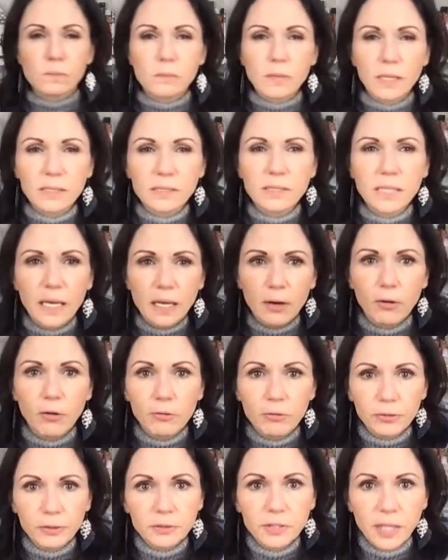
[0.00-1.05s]
is that
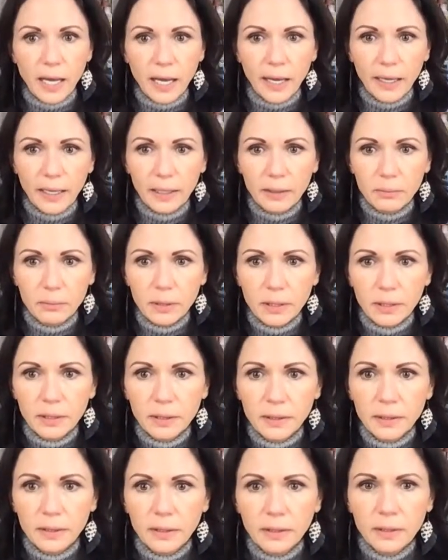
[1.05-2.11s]
over time,
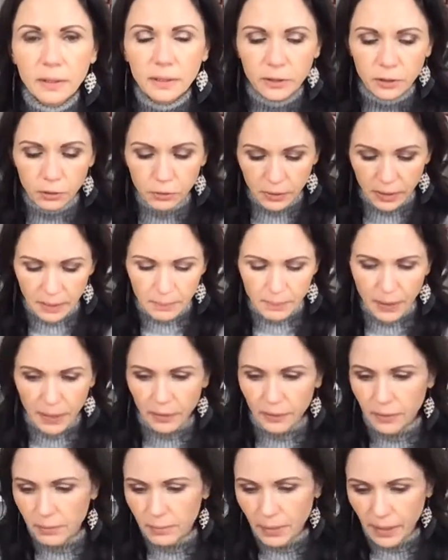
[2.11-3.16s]
you get
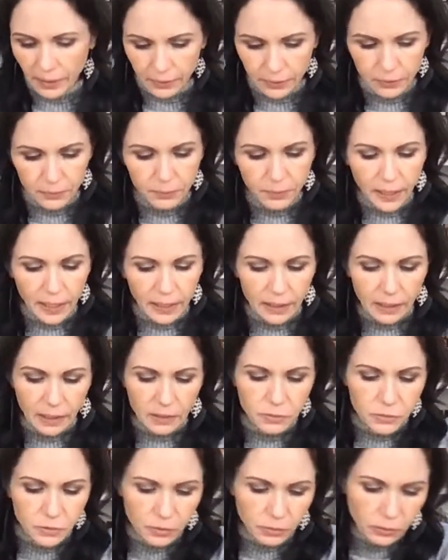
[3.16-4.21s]
better and better, right?
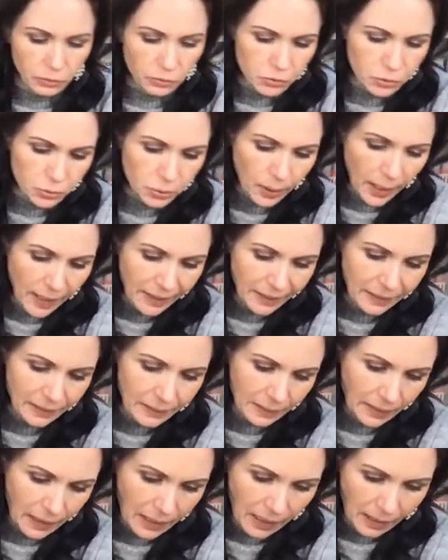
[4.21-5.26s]
And so you try
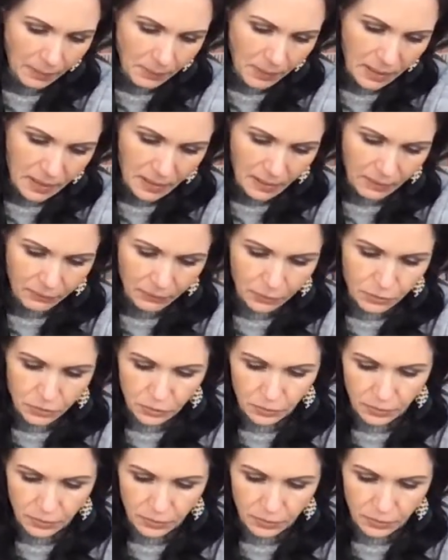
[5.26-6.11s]
it, and I may never do